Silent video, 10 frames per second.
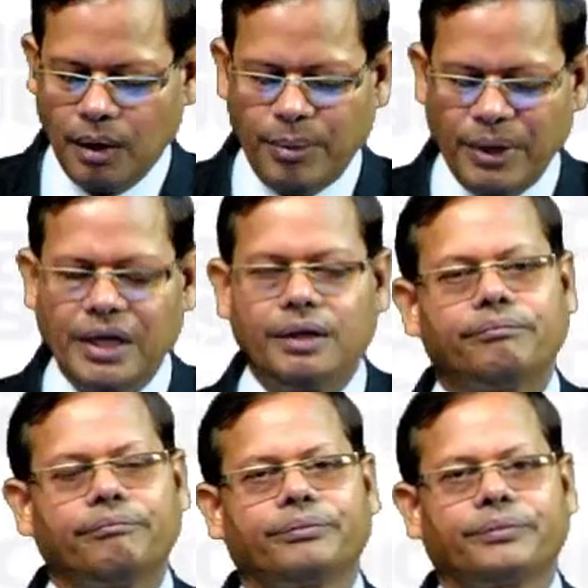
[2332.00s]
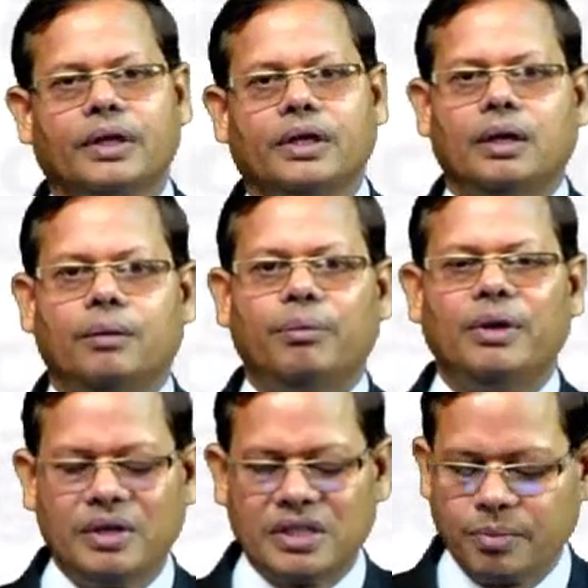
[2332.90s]
B
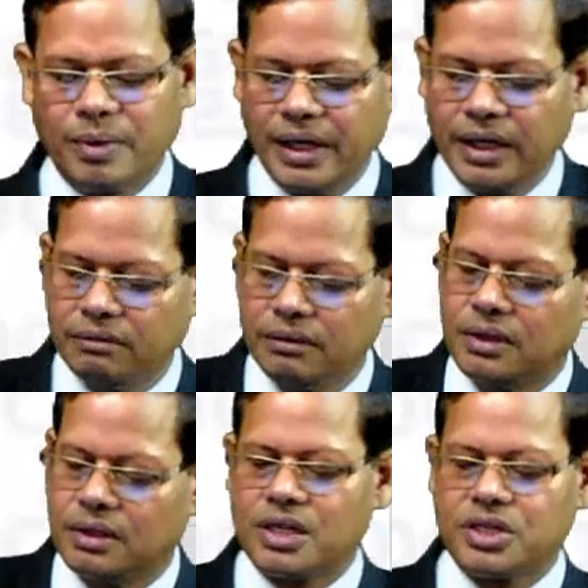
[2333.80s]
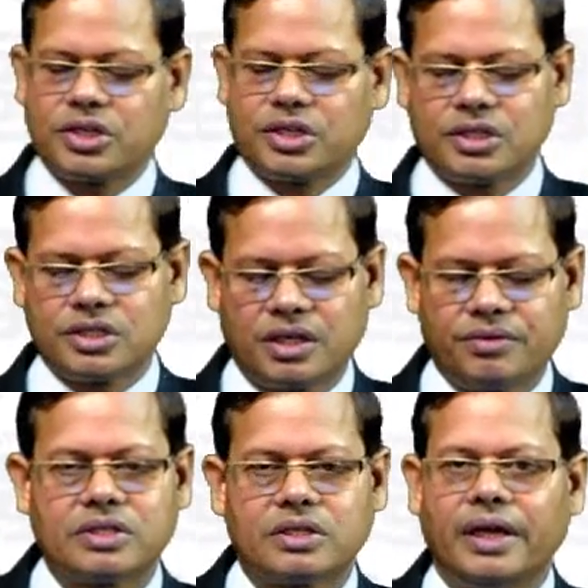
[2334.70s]
means building, construction
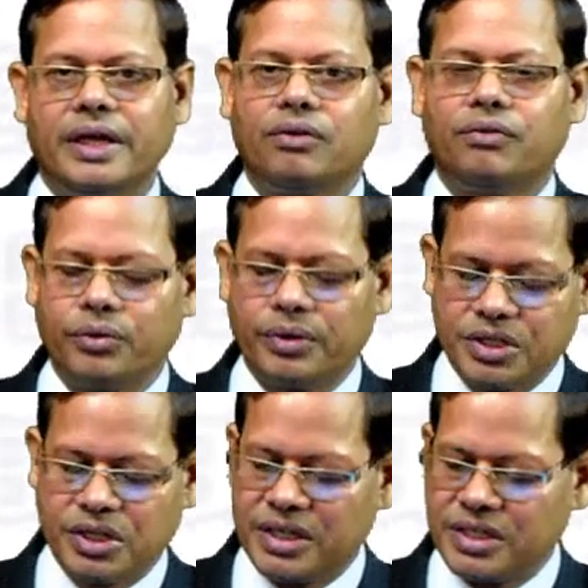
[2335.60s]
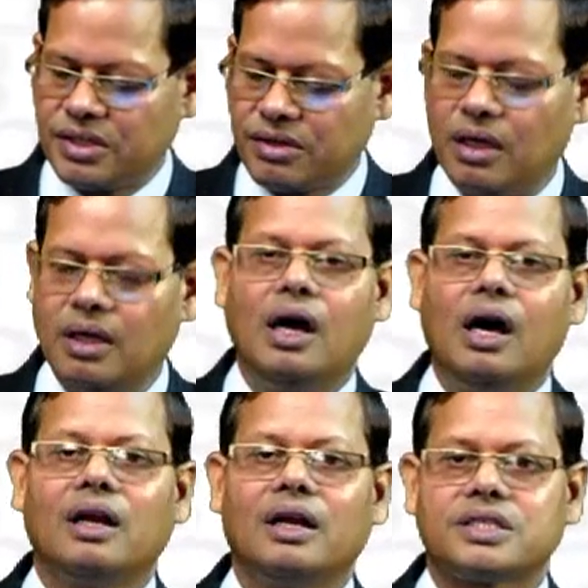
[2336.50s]
service, laying of foundation, etc.,
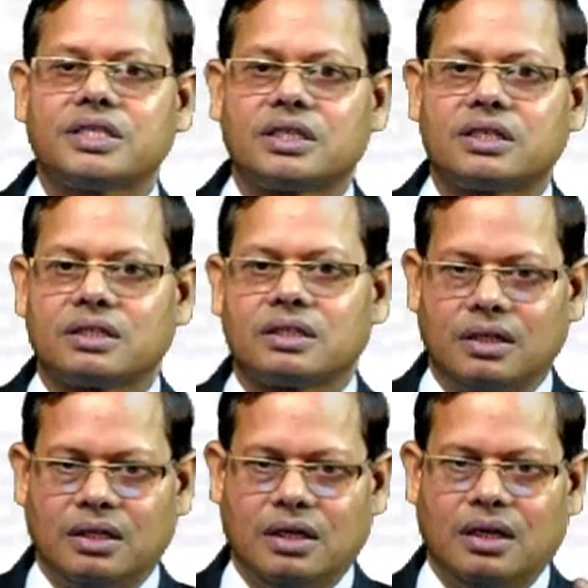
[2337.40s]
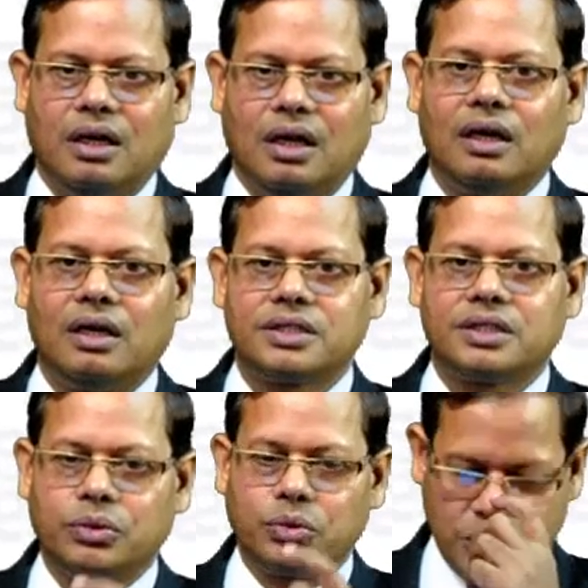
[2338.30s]
unless
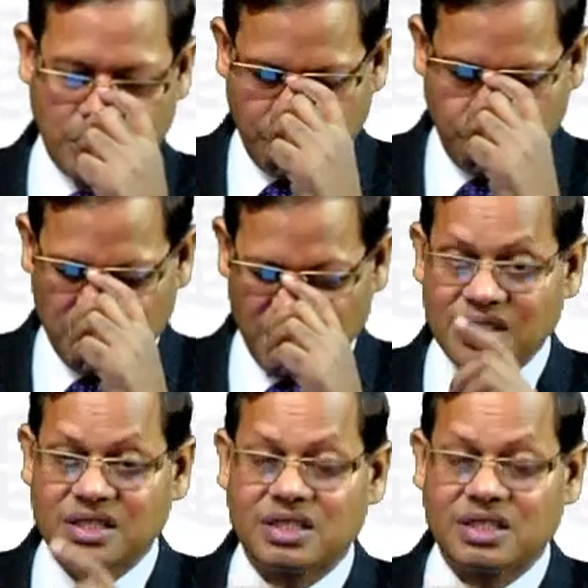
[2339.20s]
the goods are used in